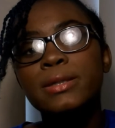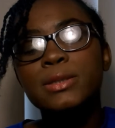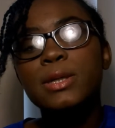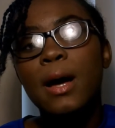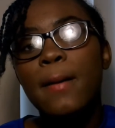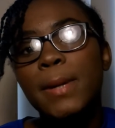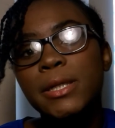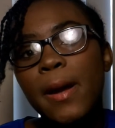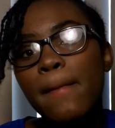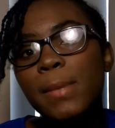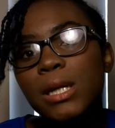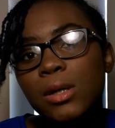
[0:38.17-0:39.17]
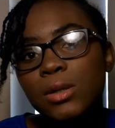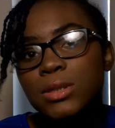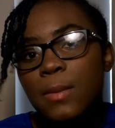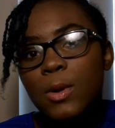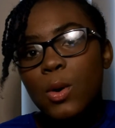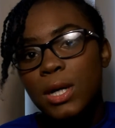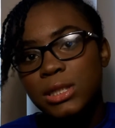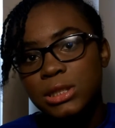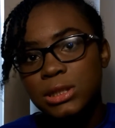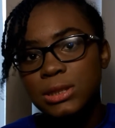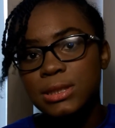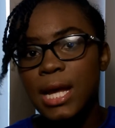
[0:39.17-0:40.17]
to comment down below some questions